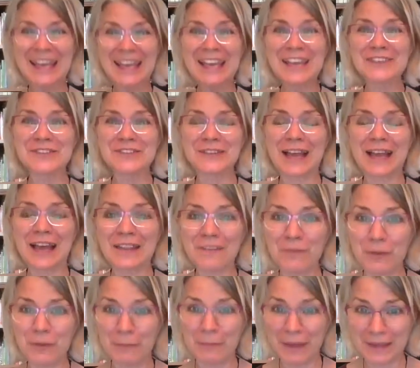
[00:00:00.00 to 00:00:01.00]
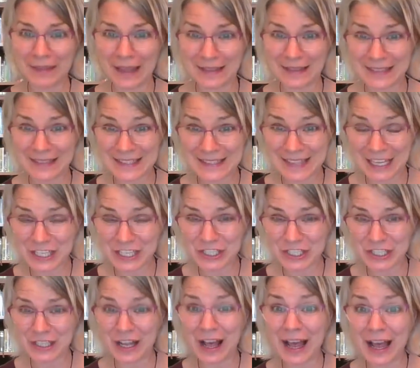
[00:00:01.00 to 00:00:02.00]
so now that we've made that
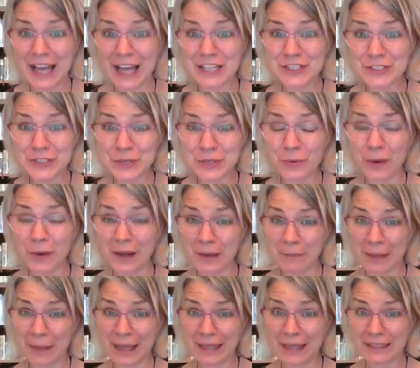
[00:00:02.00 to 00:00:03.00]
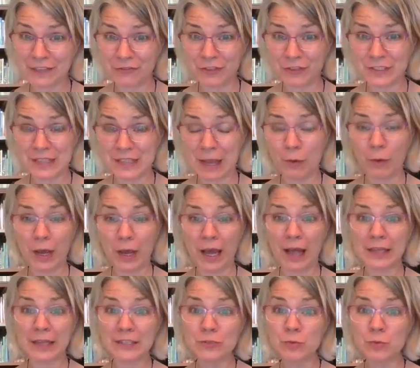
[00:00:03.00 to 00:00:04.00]
distinction, I do want to make a difference.
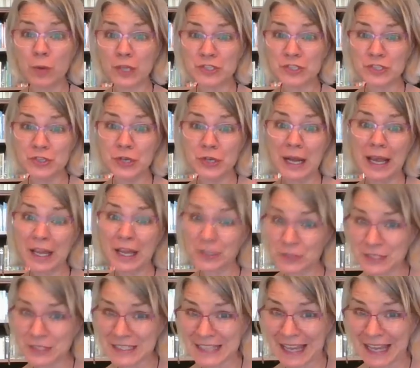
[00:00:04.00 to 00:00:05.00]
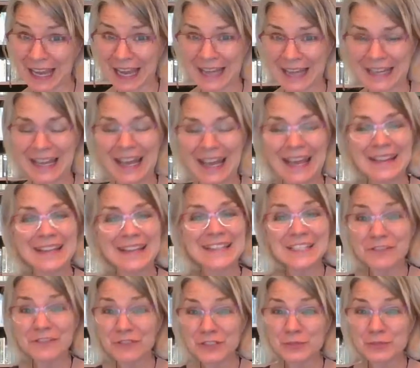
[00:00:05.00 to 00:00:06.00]
I do want you to understand the
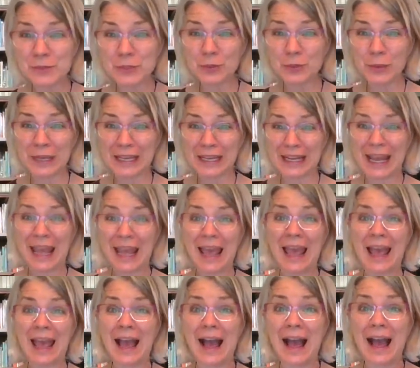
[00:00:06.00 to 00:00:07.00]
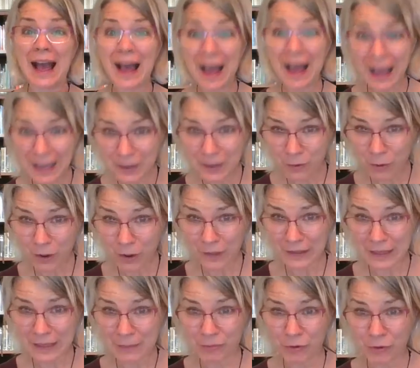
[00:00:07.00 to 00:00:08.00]
difference between high
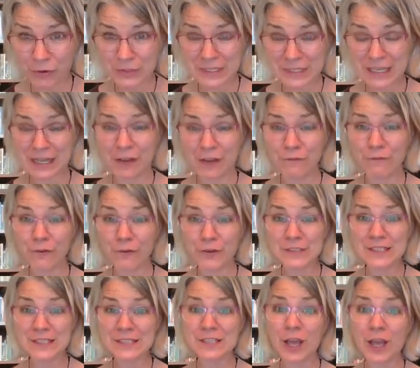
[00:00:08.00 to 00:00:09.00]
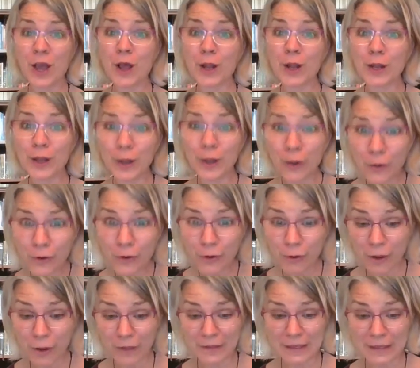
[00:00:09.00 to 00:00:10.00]
quality protein versus low
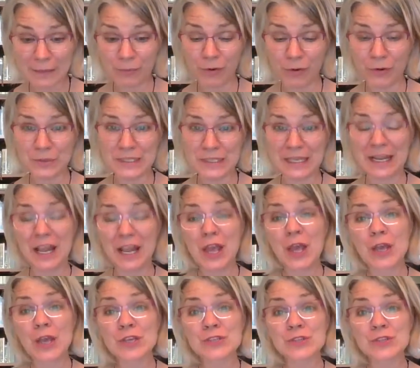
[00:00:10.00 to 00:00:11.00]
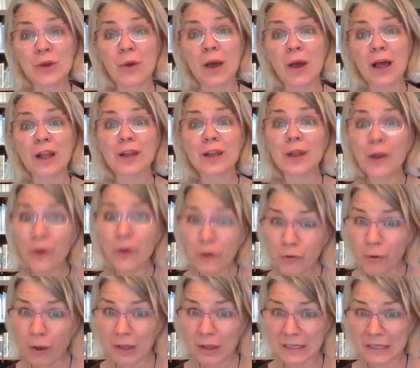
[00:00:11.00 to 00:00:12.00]
quality protein. So low
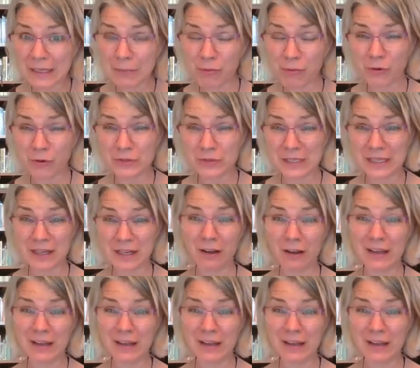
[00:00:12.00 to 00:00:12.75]
quality protein